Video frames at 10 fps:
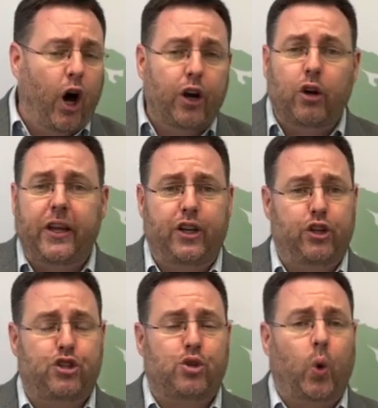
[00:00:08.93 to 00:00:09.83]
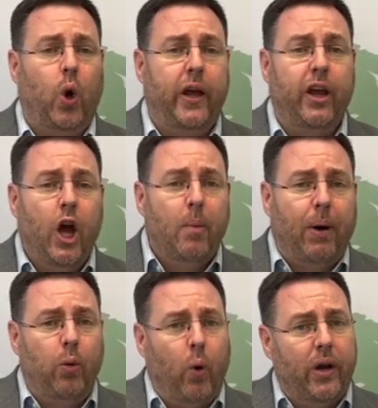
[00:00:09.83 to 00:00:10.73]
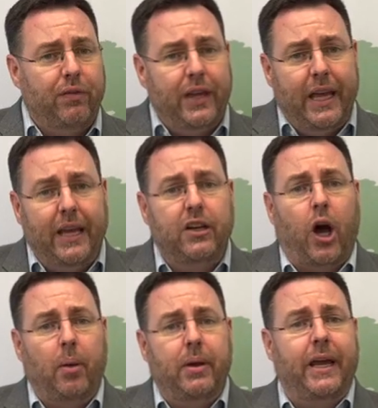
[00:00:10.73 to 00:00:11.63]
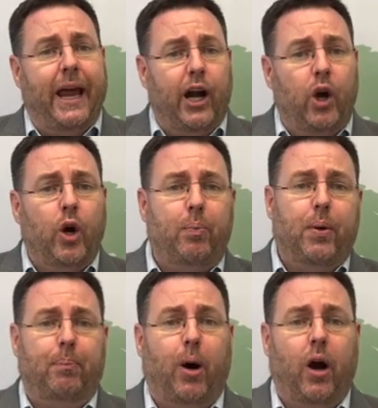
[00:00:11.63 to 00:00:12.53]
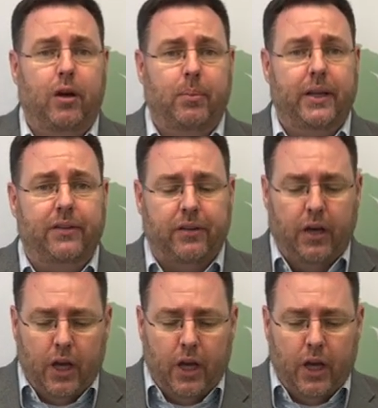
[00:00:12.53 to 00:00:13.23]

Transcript: utterly destroyed by one of the incoming aerial bombardments.